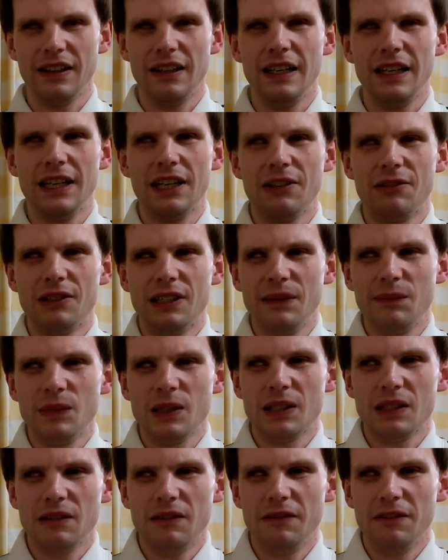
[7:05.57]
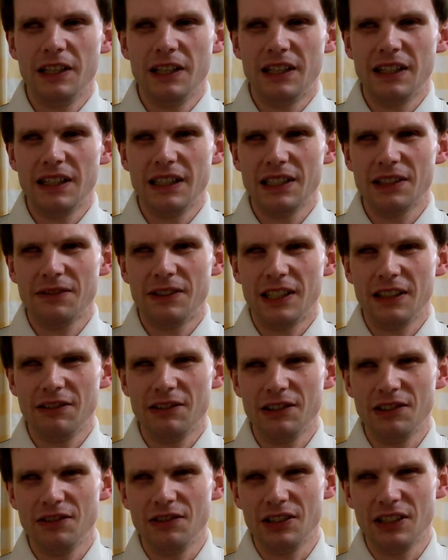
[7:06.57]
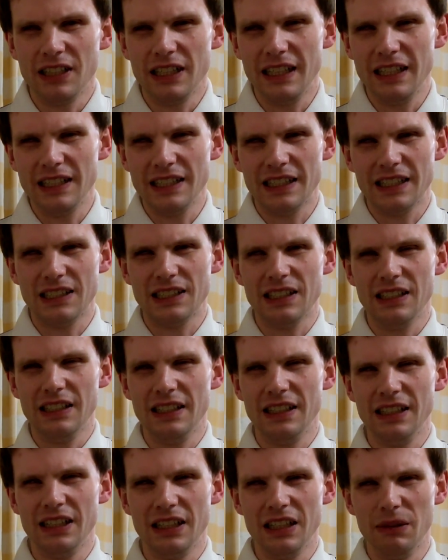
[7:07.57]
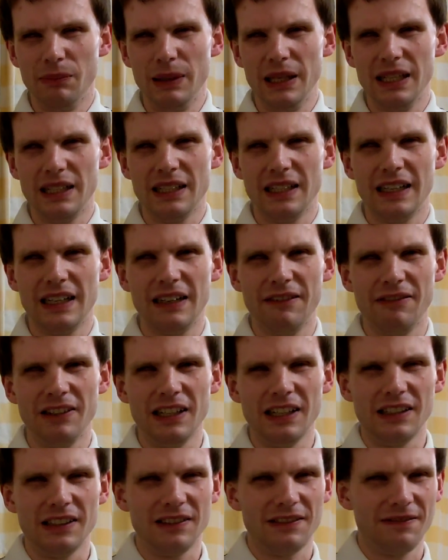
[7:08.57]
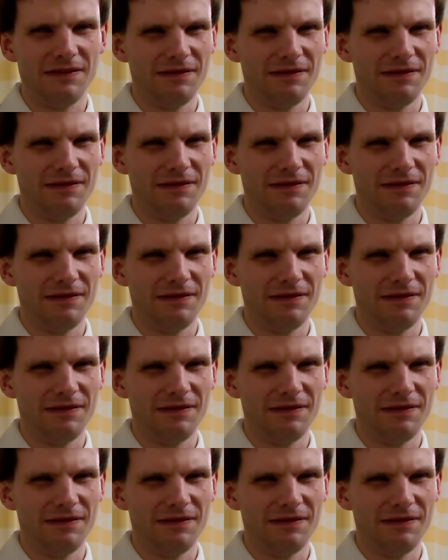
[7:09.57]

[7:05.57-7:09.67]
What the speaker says: Echo Aim's VIS 500 is actually a bit heavier